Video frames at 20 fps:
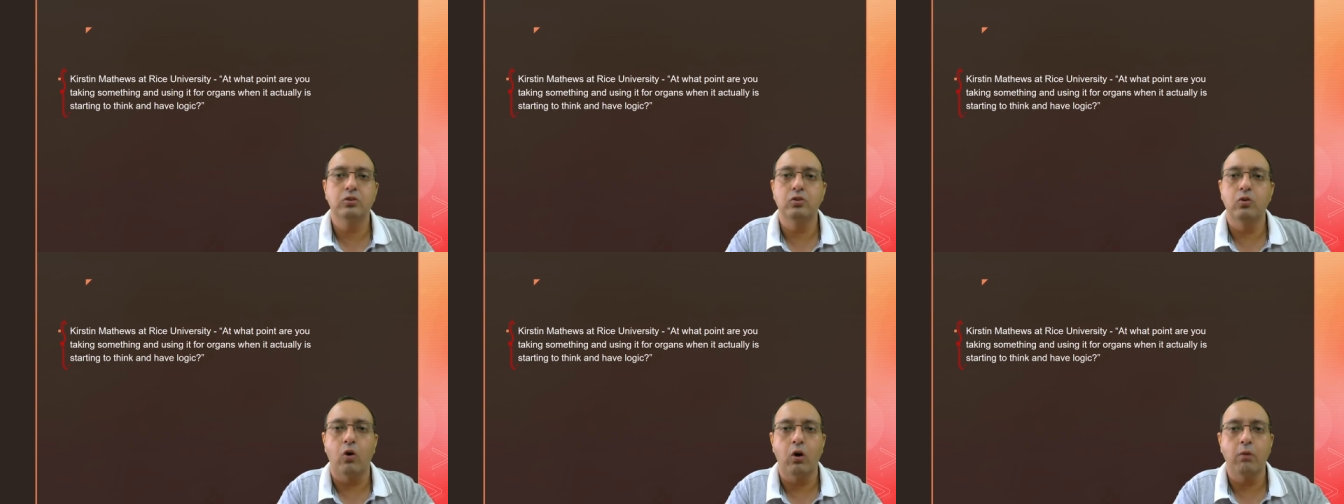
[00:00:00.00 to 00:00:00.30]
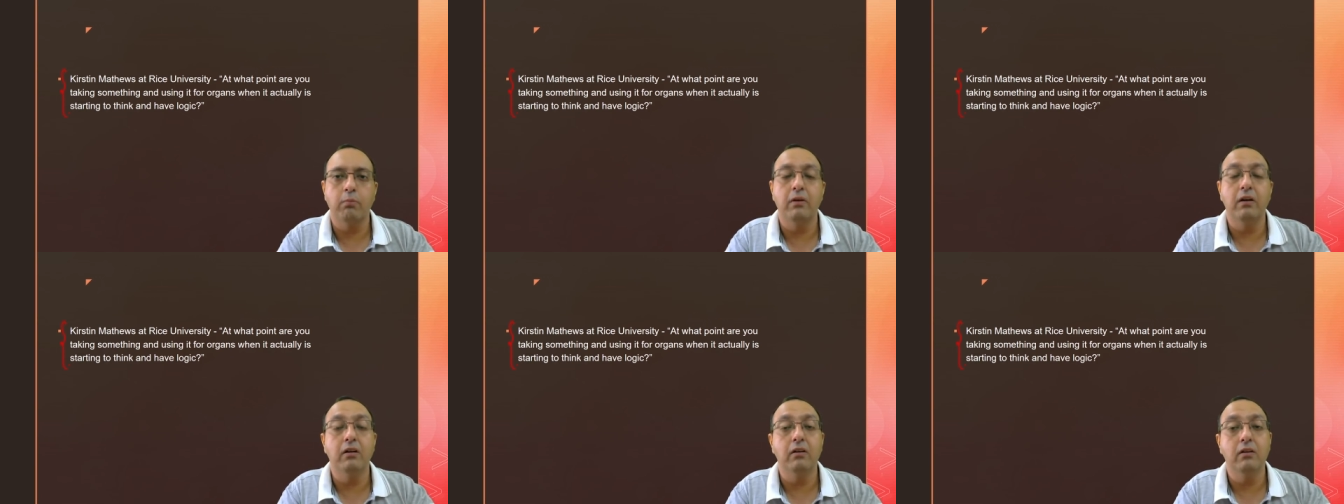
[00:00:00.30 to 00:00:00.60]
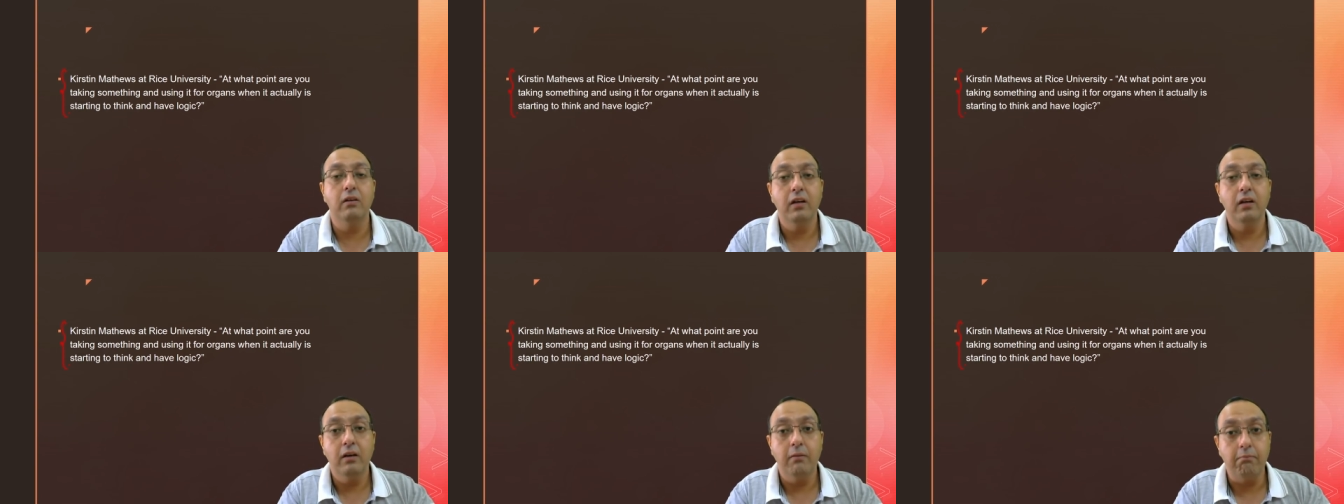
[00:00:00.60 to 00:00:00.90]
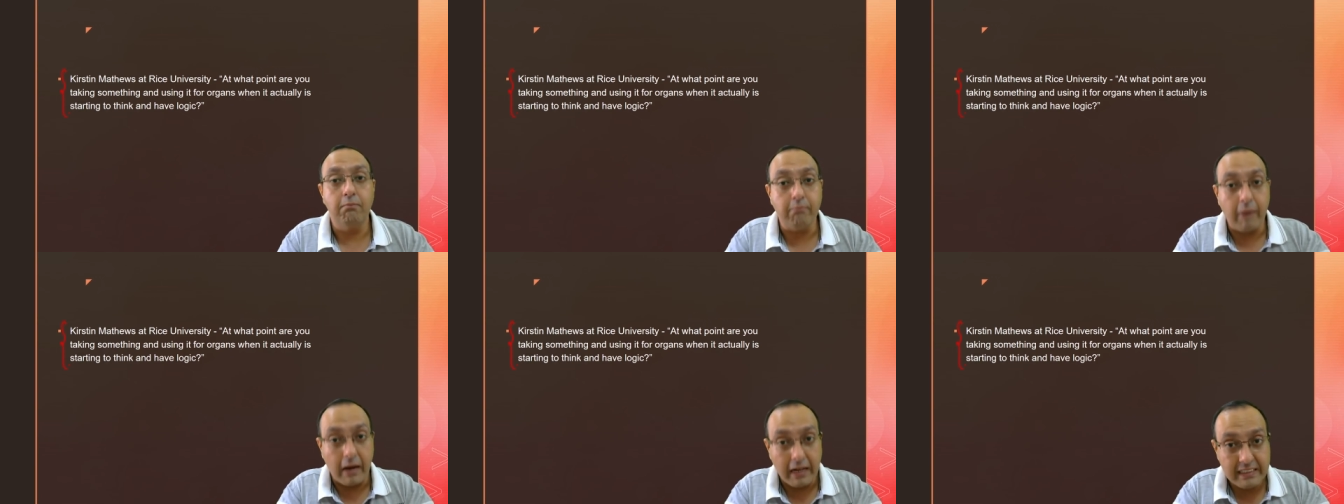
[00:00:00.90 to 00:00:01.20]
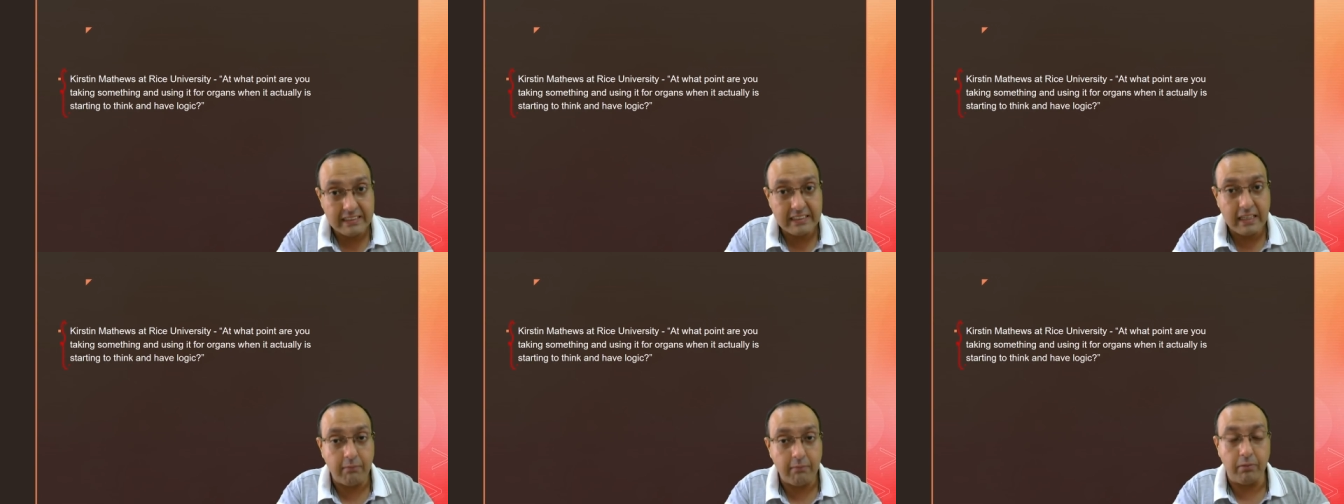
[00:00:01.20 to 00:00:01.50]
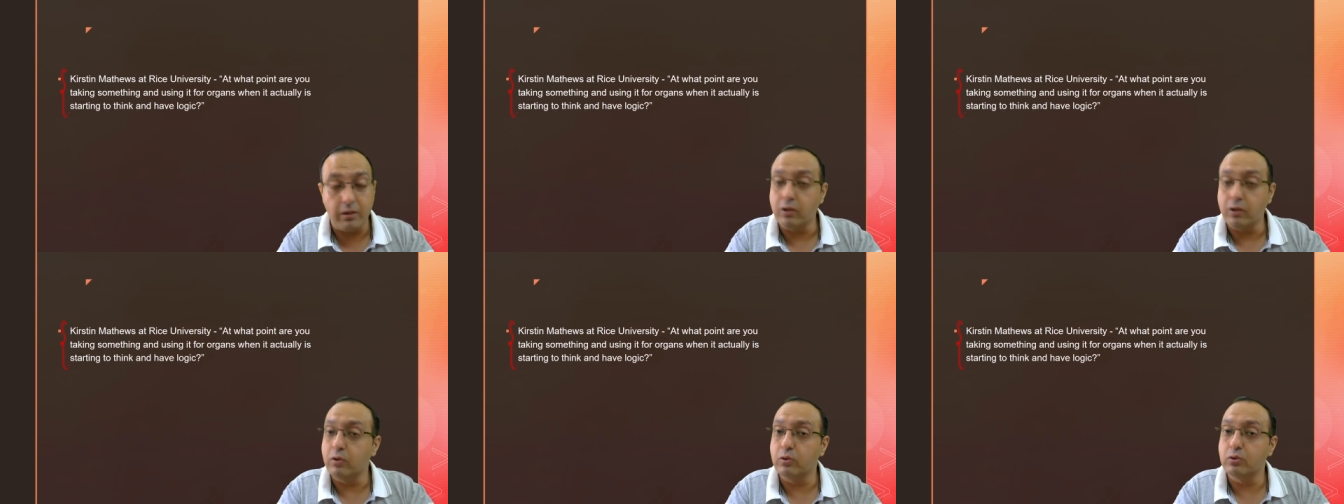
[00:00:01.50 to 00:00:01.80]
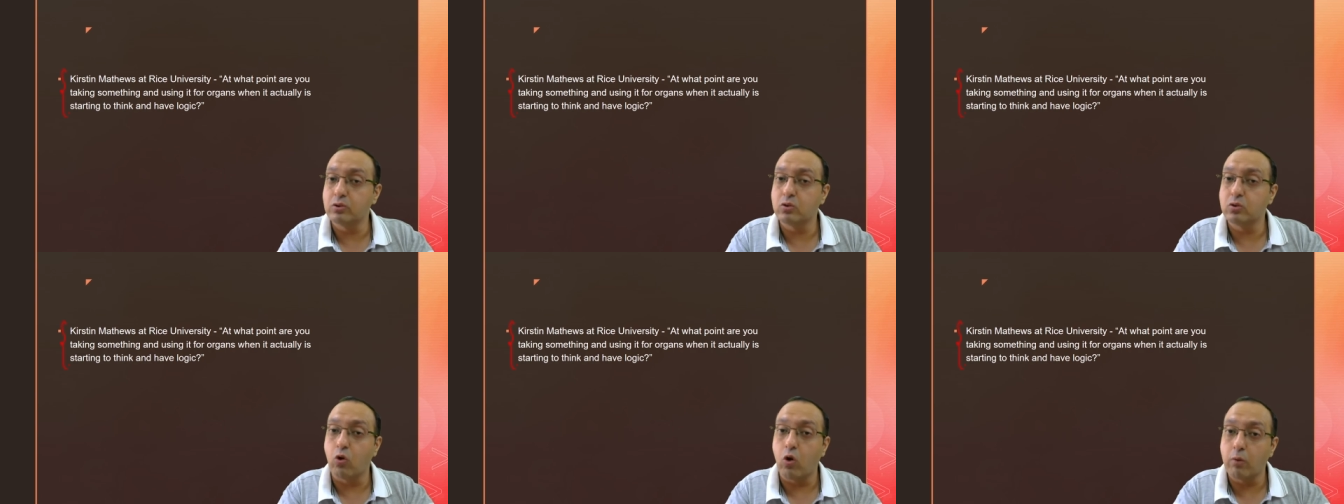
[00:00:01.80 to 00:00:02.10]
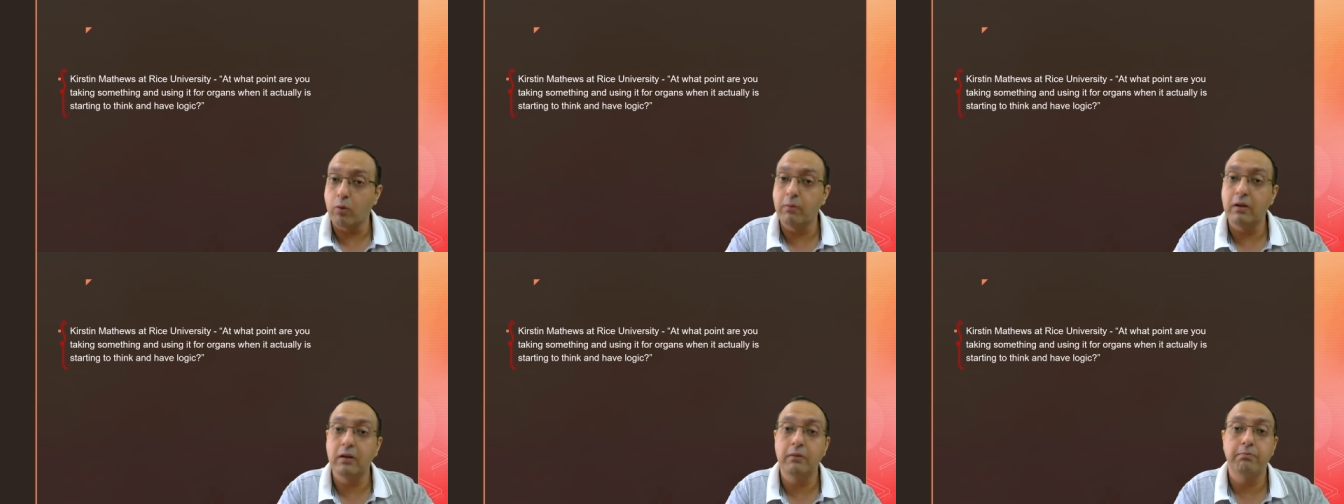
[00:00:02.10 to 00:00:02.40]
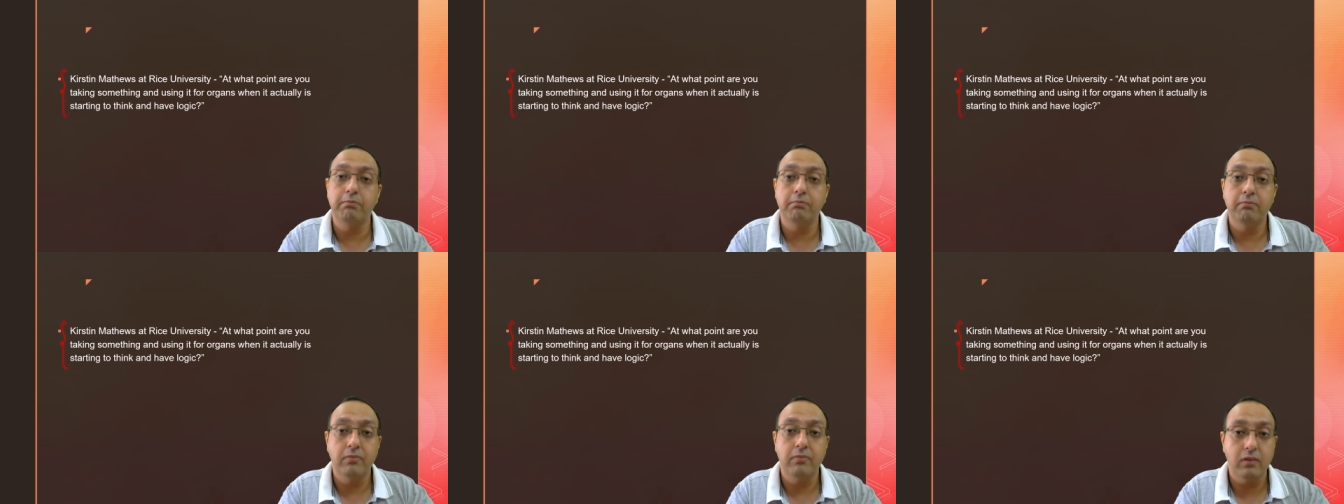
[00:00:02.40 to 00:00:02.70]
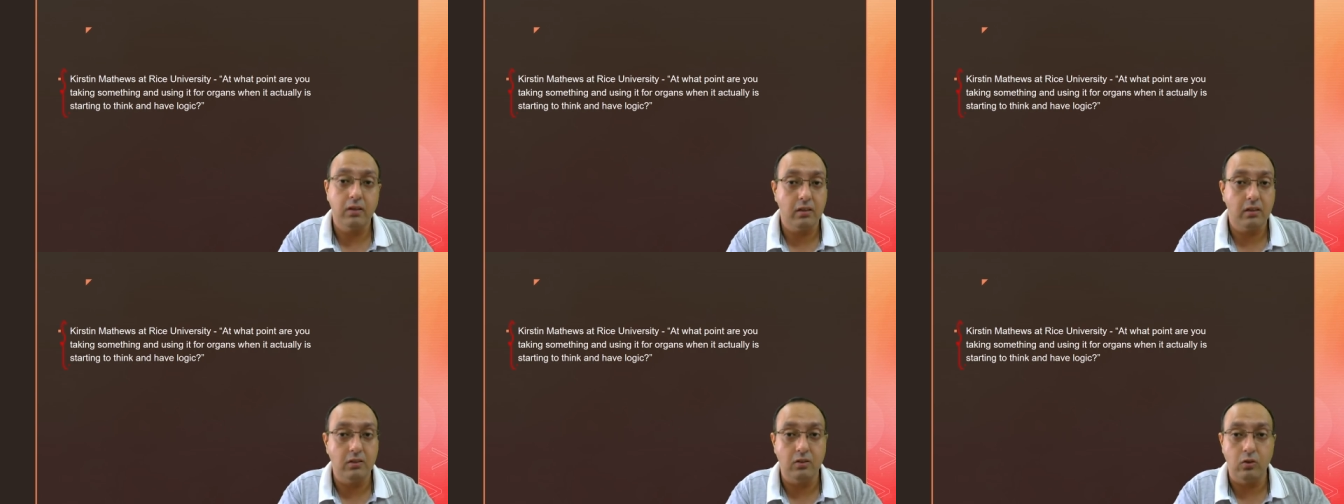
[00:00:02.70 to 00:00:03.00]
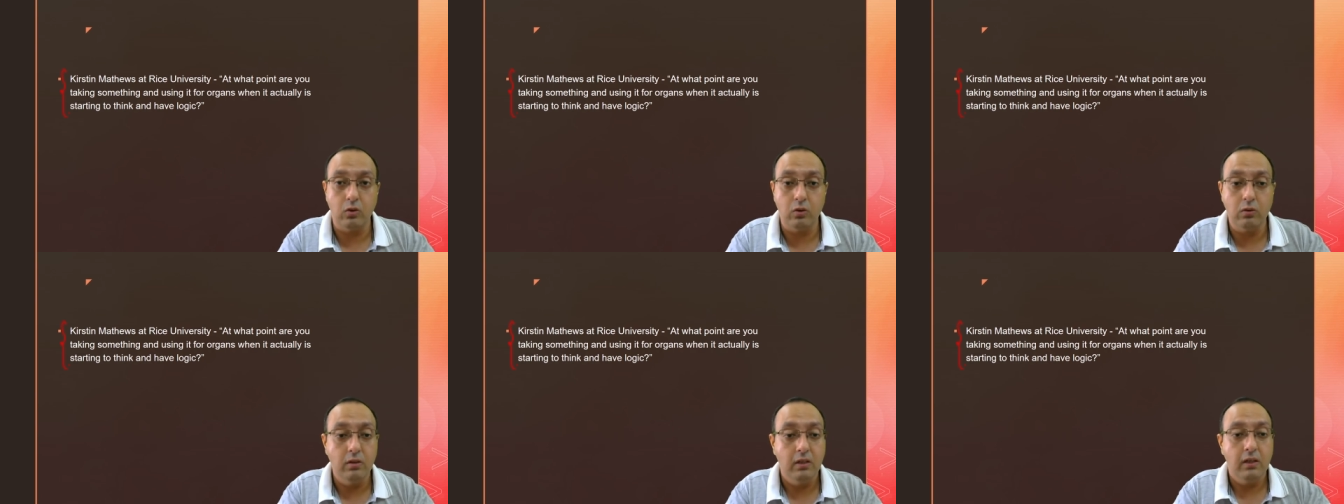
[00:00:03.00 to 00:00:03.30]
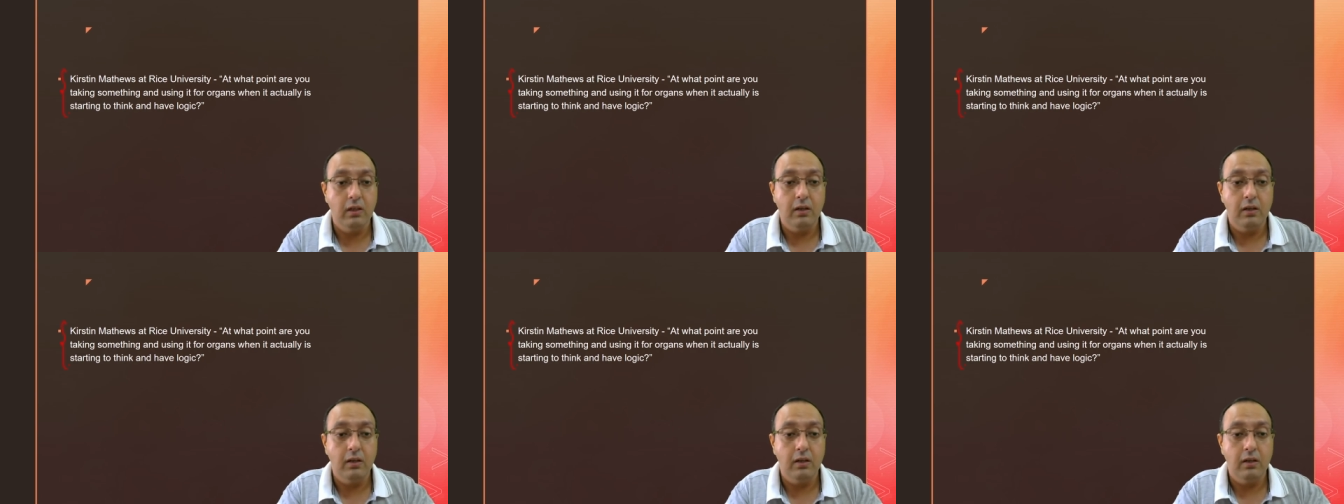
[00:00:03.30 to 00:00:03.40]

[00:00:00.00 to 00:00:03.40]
normal mice embryos, normal you know,